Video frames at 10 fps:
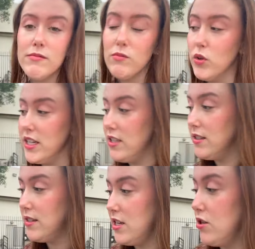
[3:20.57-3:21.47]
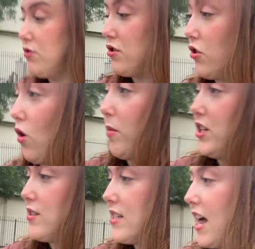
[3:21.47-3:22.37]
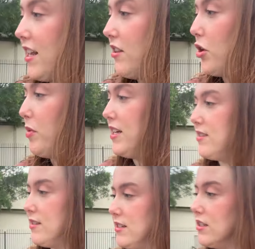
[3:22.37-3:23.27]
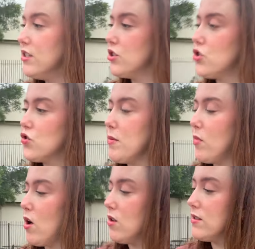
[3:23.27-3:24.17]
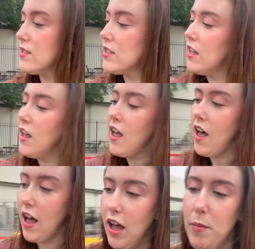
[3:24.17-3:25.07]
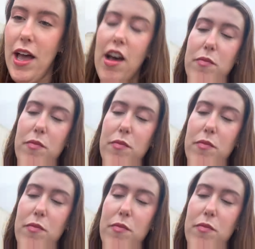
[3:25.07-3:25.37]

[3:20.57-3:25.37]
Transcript: ridiculously huge. They're normally just tiny little places in strip malls. Um, have